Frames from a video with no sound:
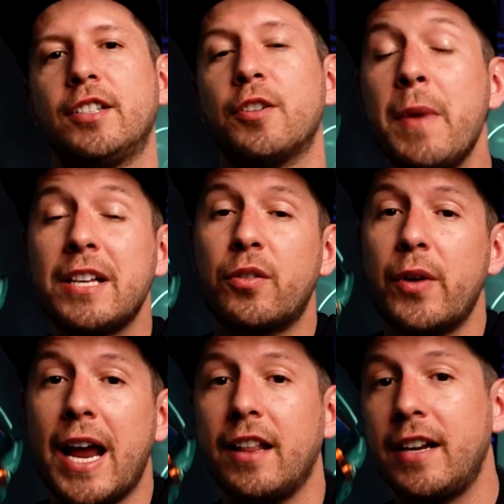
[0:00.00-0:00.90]
So mixed
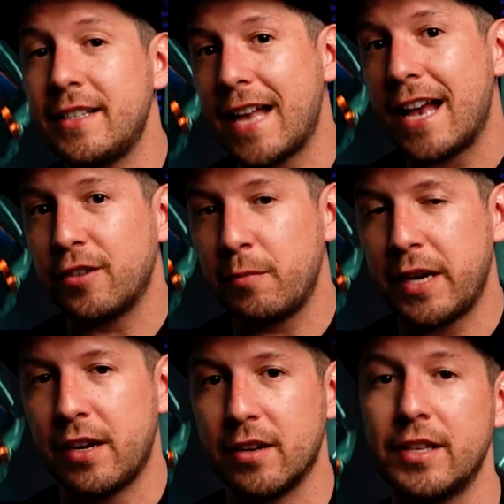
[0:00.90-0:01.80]
reality is awesome
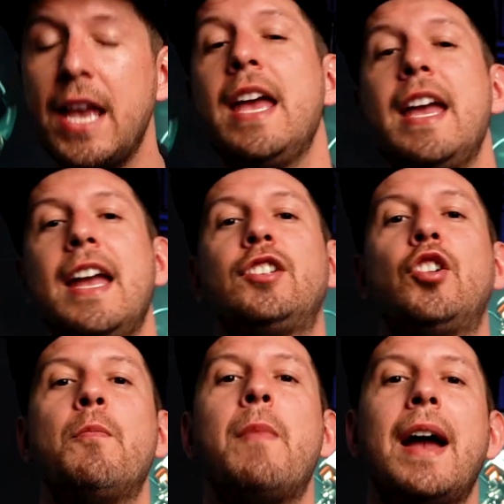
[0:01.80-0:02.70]
because it's
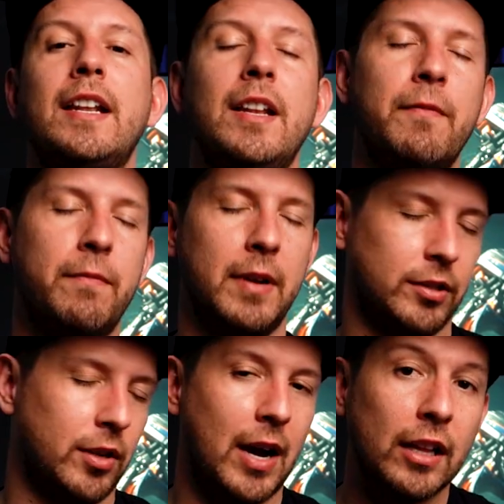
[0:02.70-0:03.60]
combining
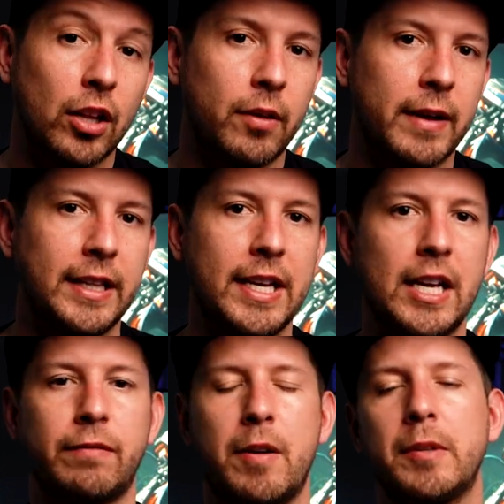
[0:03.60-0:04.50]
you know a lot of
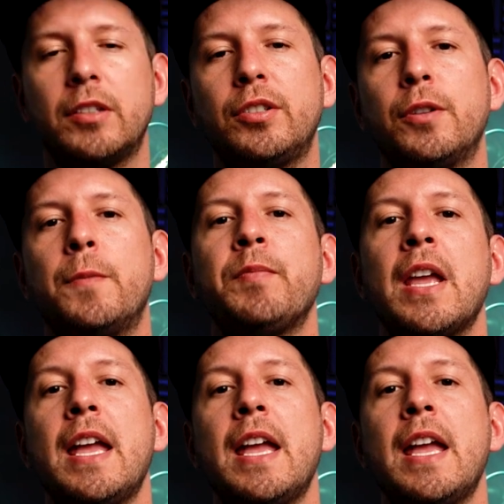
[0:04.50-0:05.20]
ideas from the two.